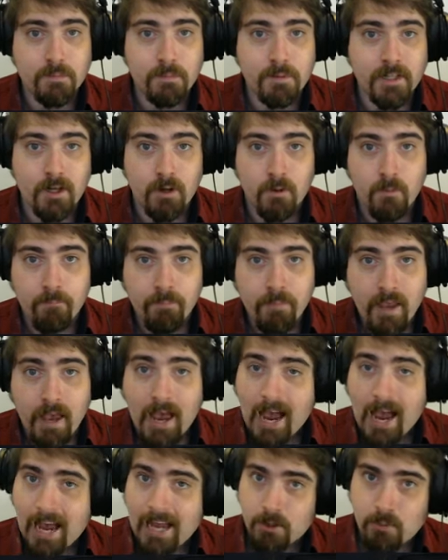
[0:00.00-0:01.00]
below.
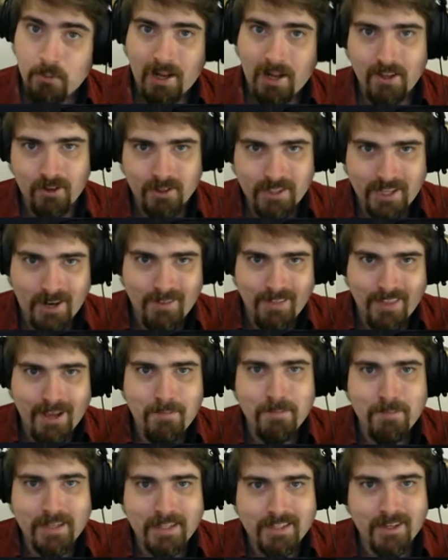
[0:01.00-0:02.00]
And while you're down there,
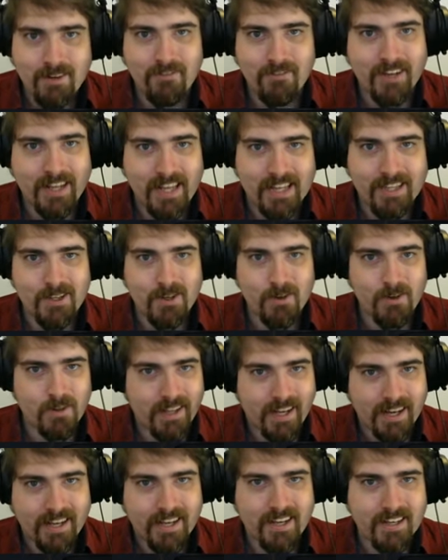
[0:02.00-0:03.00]
please don't forget to
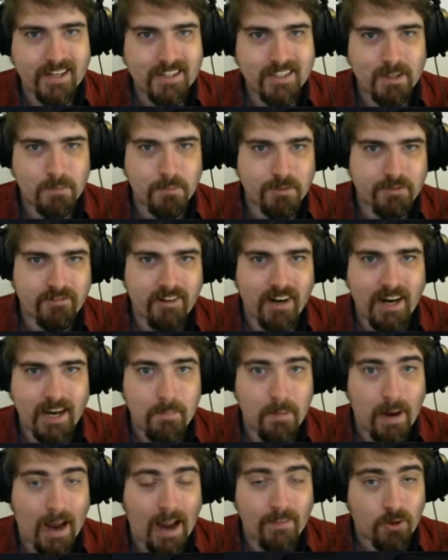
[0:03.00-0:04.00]
like,
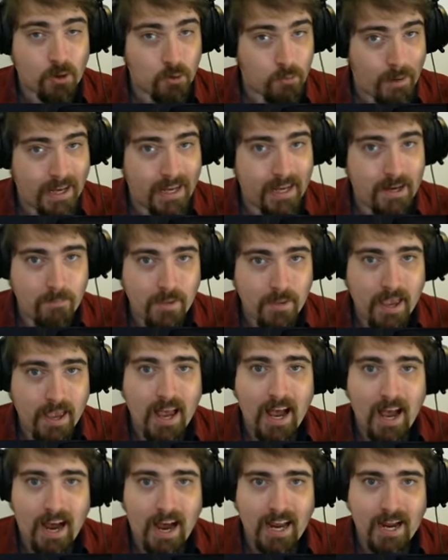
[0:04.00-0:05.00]
subscribe and obey.
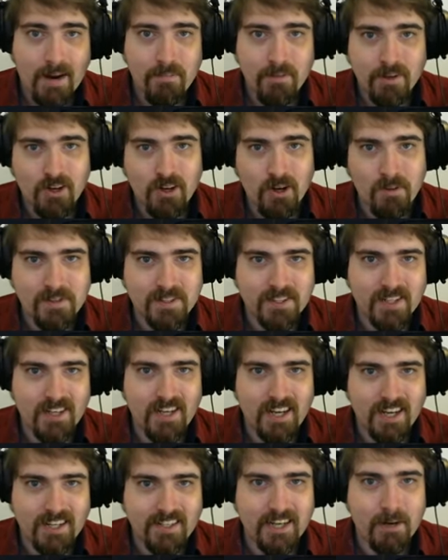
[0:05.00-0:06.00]
I am the
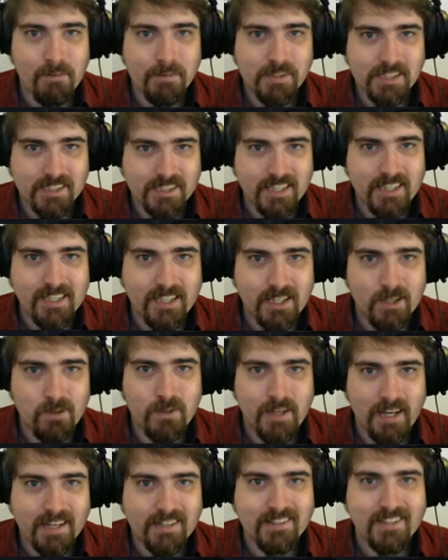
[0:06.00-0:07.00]
Commissar, and I will see you
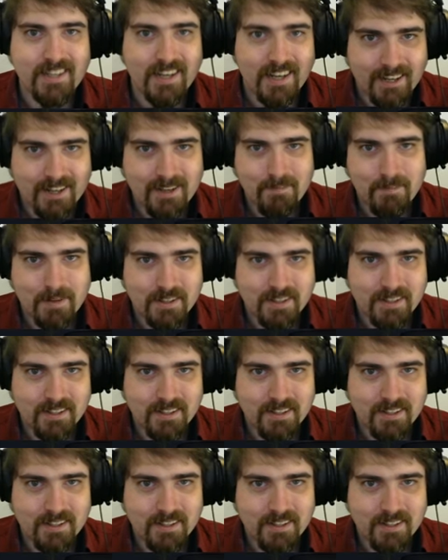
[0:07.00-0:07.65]
next time.